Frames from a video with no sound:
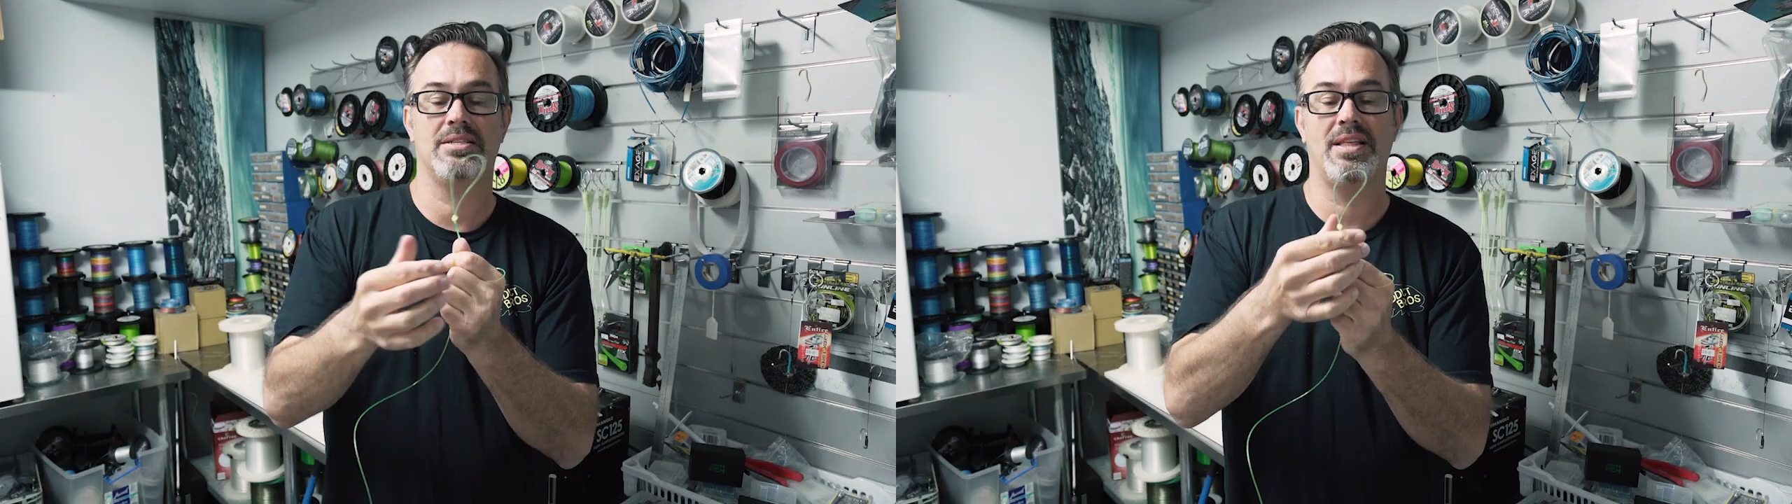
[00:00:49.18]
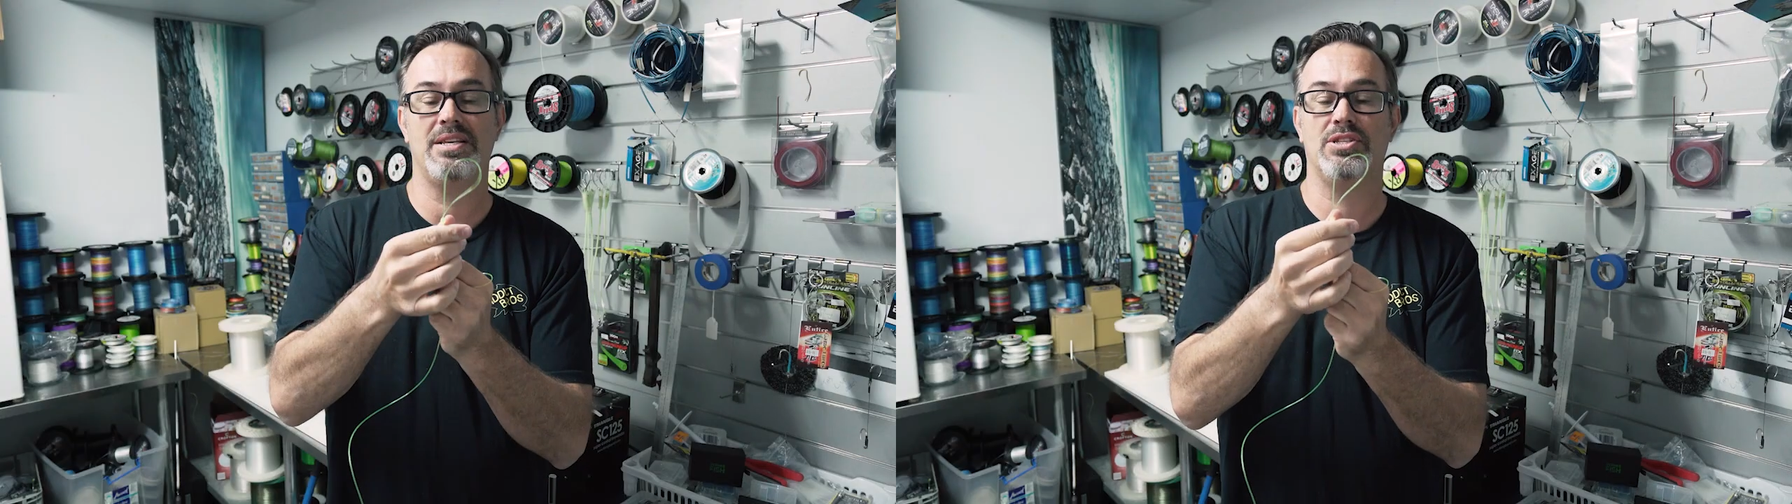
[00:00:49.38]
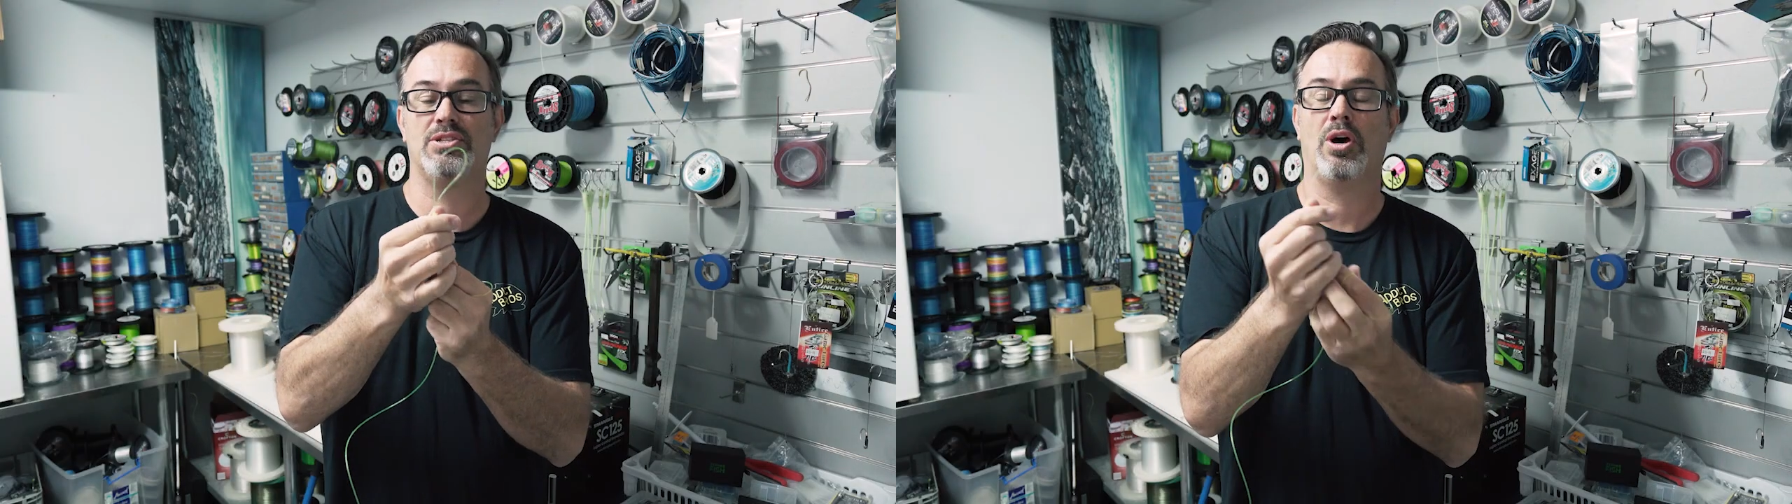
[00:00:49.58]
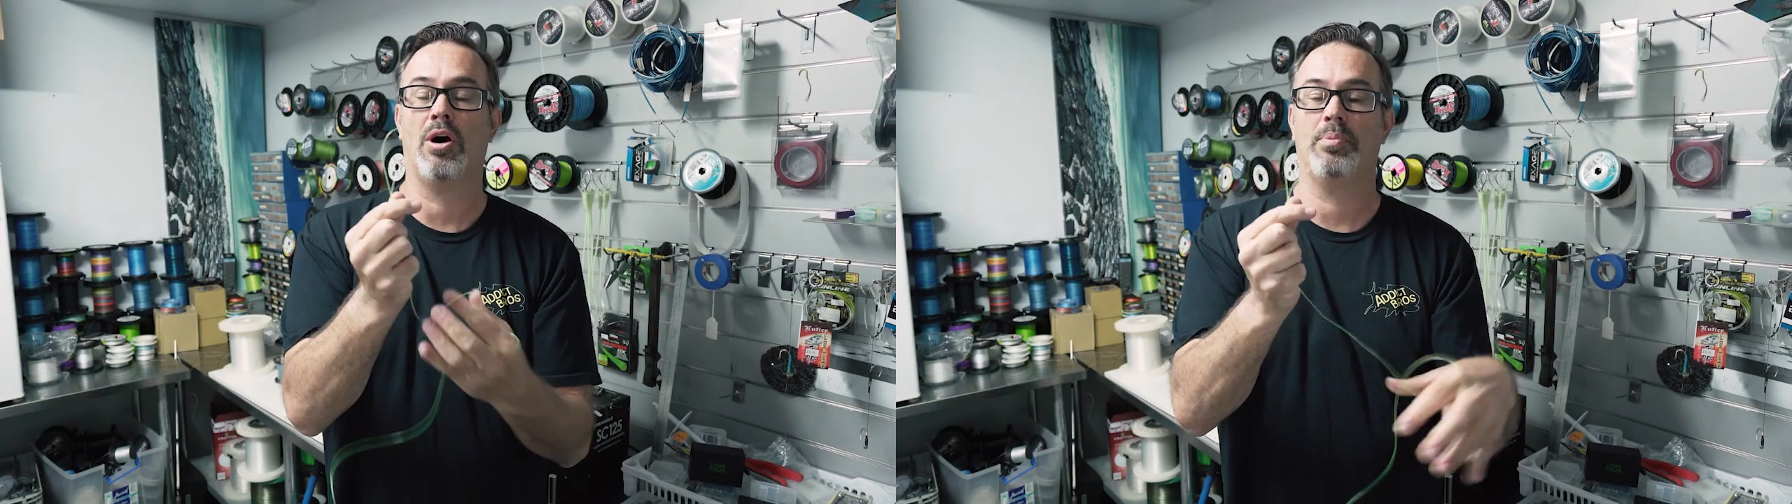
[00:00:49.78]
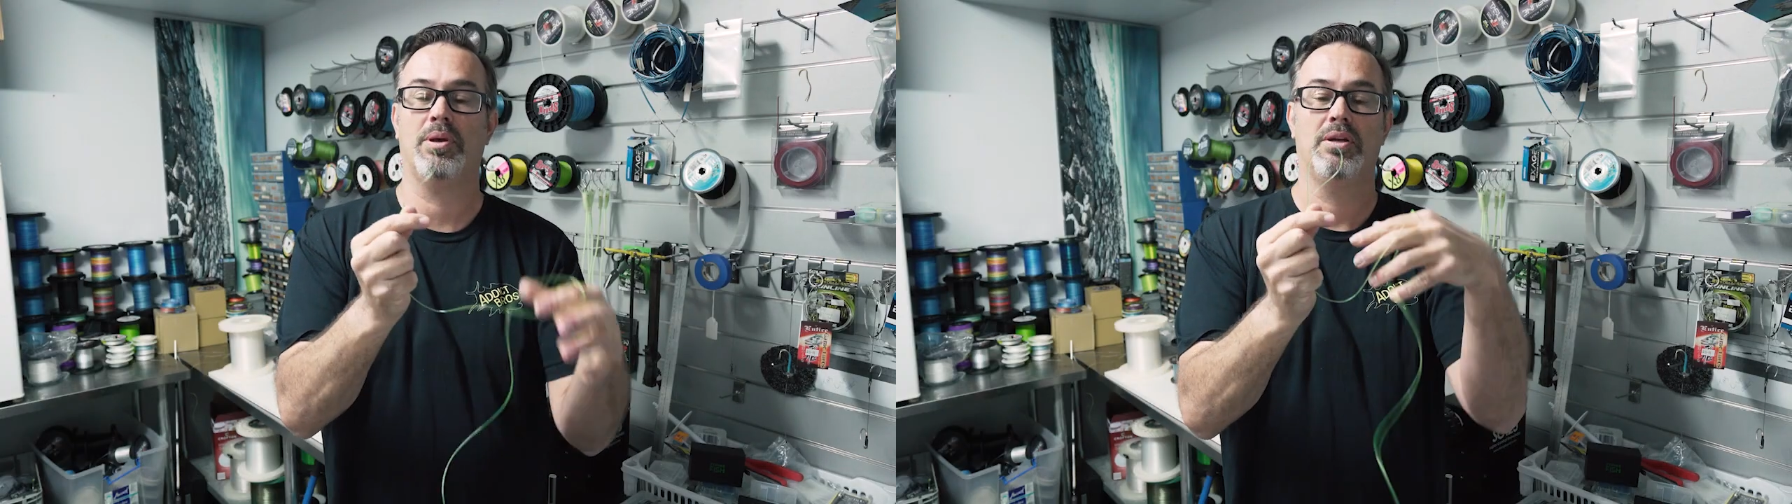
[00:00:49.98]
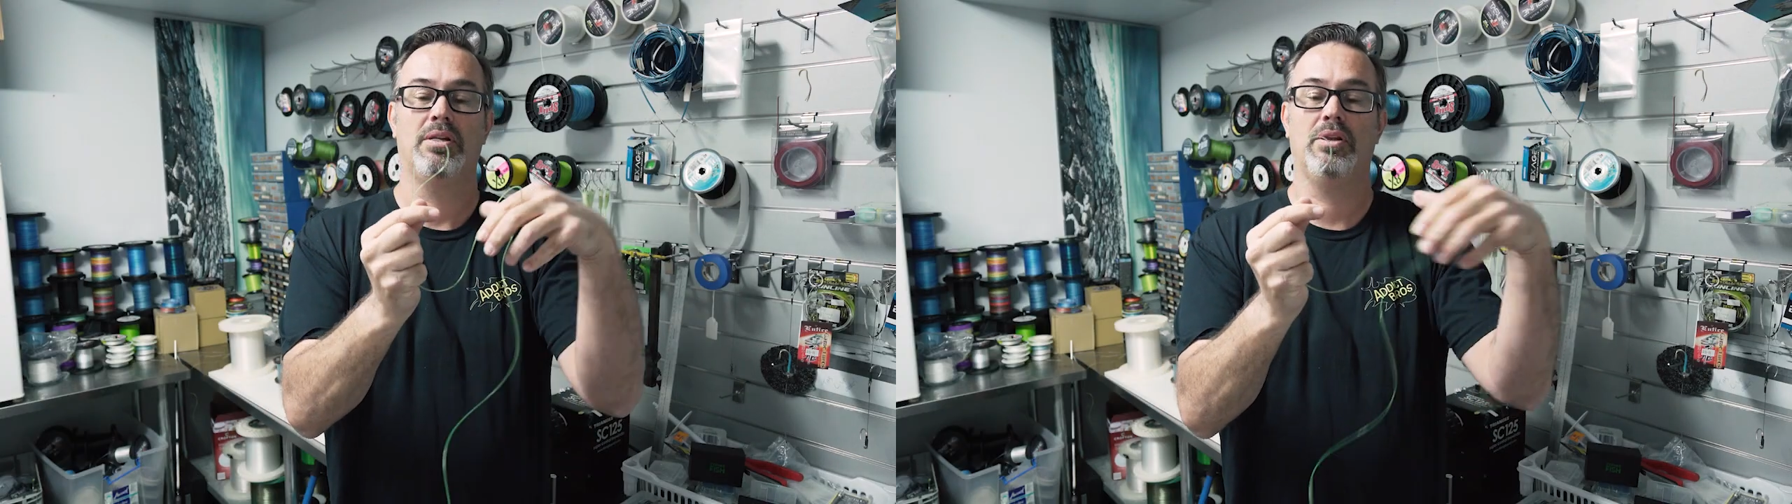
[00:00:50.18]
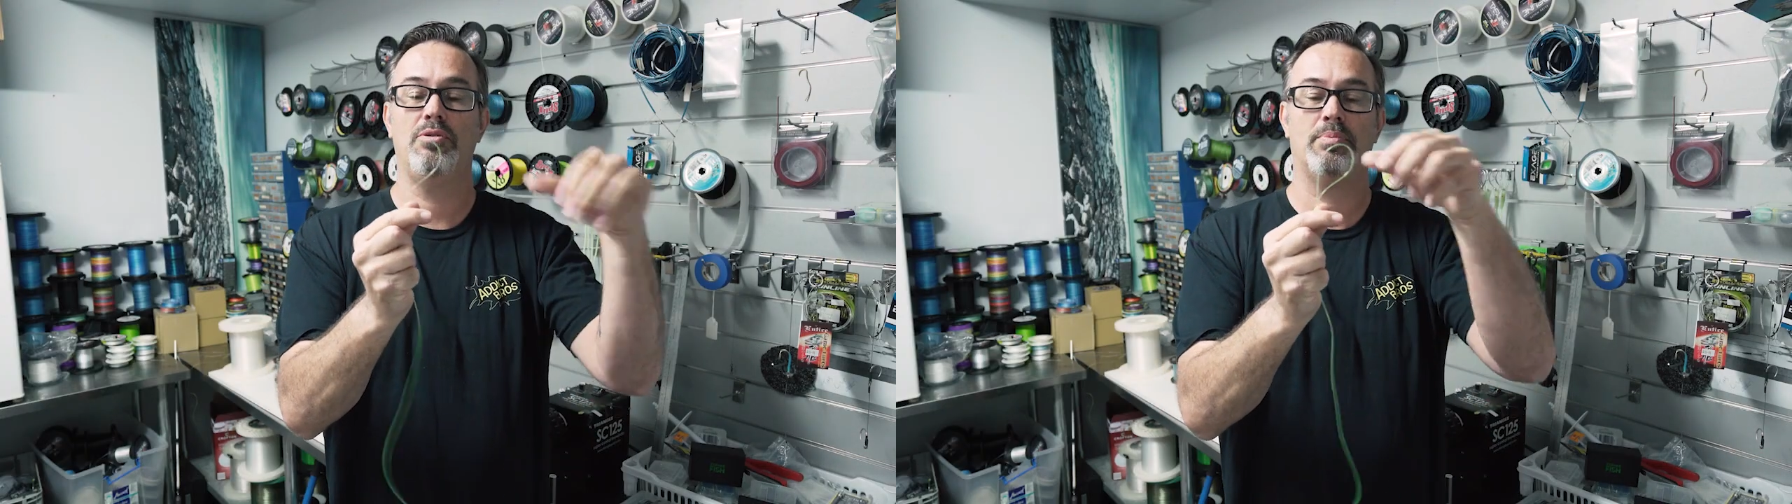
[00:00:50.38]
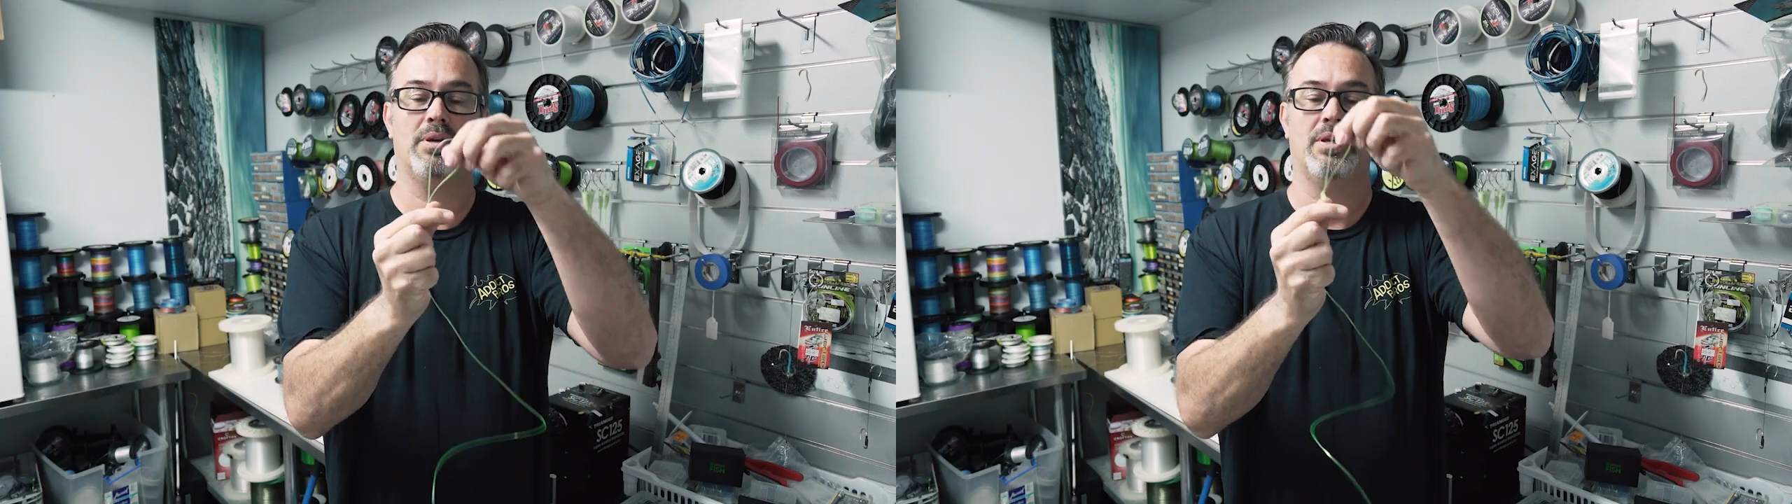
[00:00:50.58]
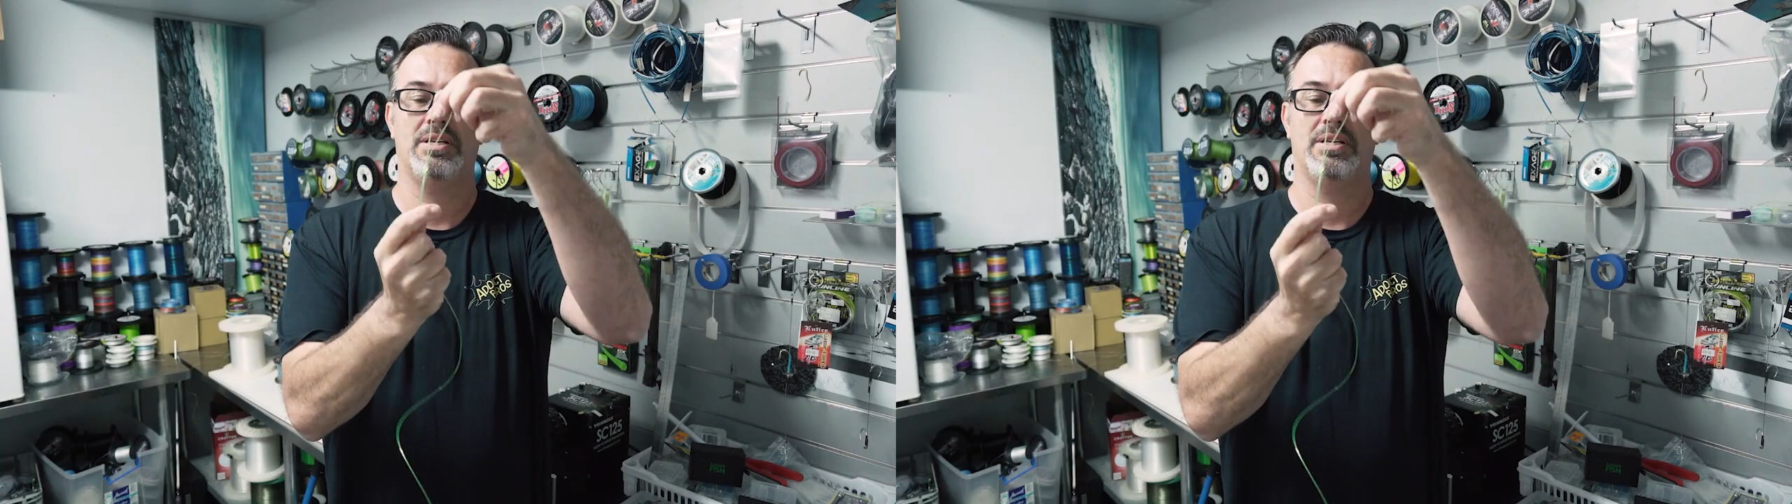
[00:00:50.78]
so there's your top loop.